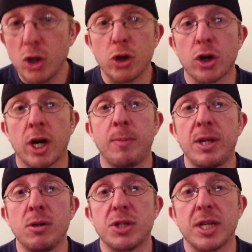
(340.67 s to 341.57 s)
you're going to
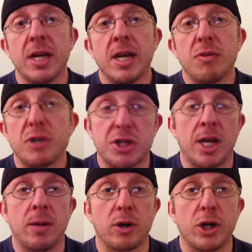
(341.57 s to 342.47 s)
be using the
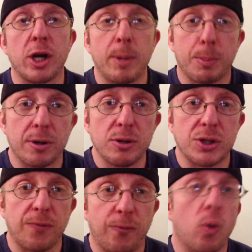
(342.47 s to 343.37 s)
same, or you're going to be
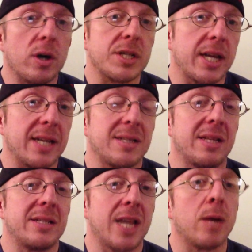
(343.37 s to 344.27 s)
producing force
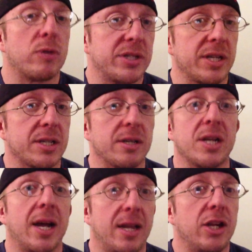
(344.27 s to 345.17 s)
against the same
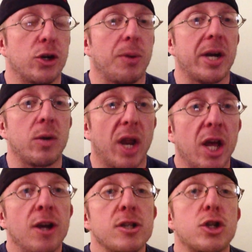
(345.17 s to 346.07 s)
resistance, i.e. your body
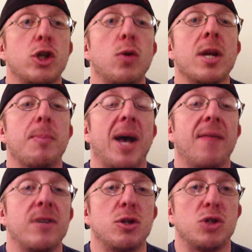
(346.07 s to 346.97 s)
weight. So you end up
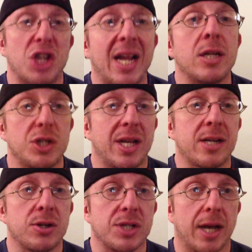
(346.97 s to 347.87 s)
having to change the
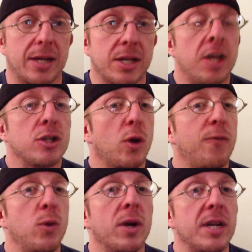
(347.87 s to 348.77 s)
exercise. So
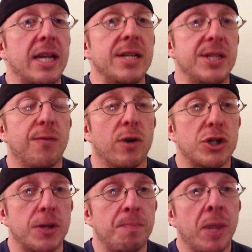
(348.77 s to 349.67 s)
if you want an easy
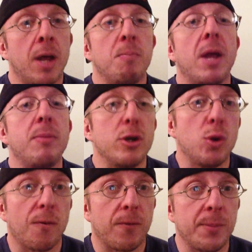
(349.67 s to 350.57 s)
version, maybe you
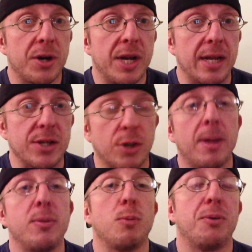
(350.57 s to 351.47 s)
do it from your knees, or
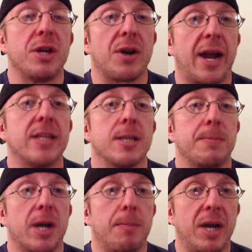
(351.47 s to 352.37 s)
maybe you put your hands
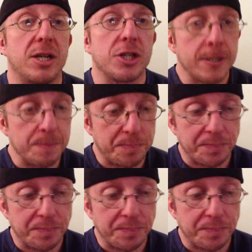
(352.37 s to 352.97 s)
up on a bench